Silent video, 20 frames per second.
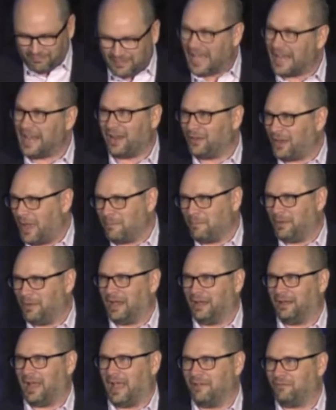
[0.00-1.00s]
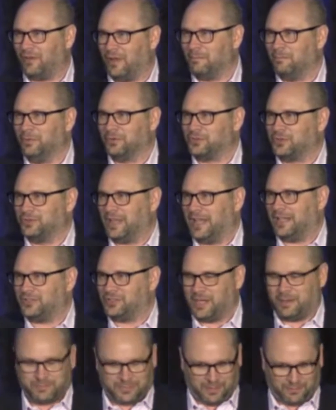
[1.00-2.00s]
If I butchered that,
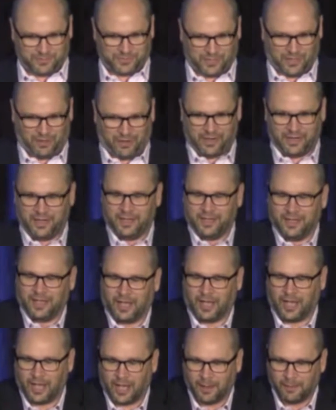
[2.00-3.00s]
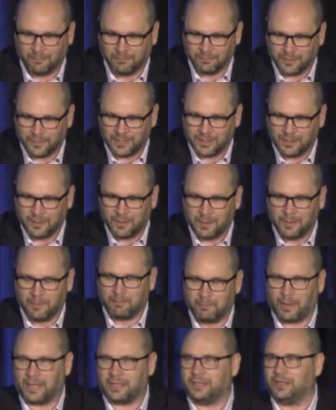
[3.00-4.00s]
James, I'm sorry.
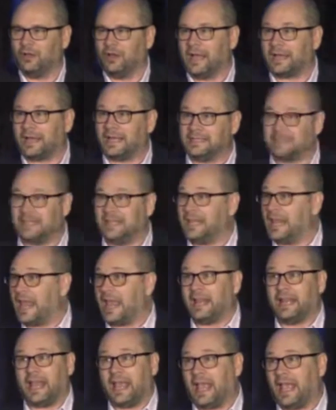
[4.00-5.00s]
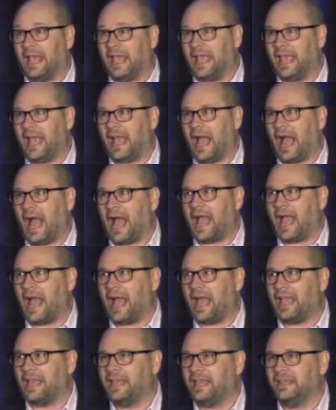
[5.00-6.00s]
But you know, like I said,
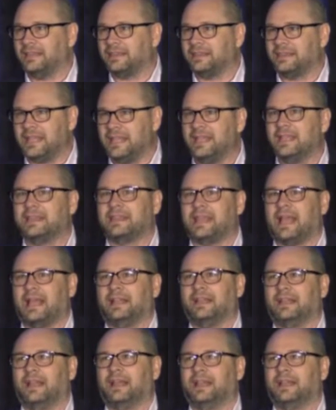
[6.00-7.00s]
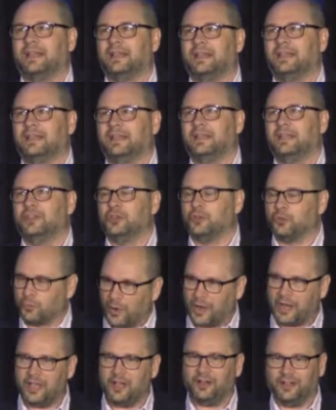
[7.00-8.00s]
I think that you
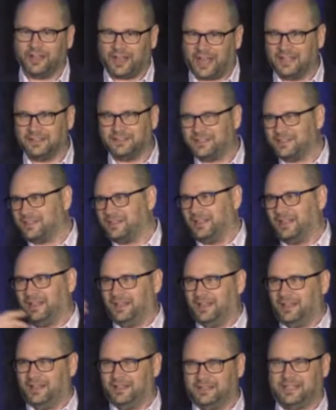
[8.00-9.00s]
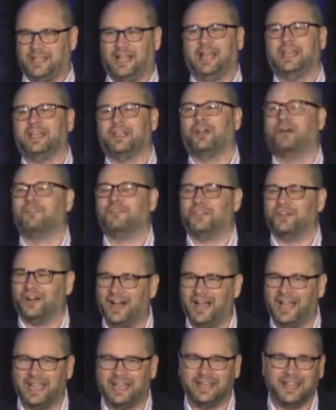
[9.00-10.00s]
rail against the dying of the
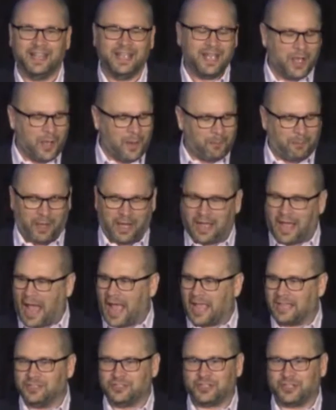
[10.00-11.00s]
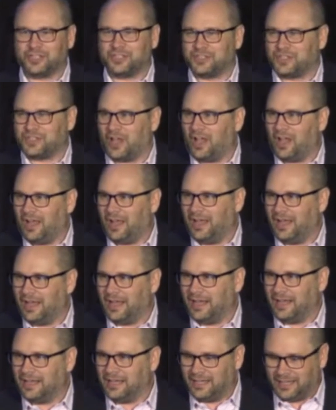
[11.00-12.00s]
light, but I just
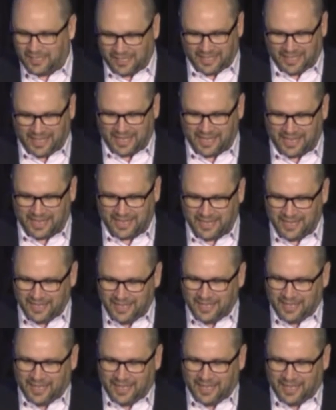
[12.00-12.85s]
saw a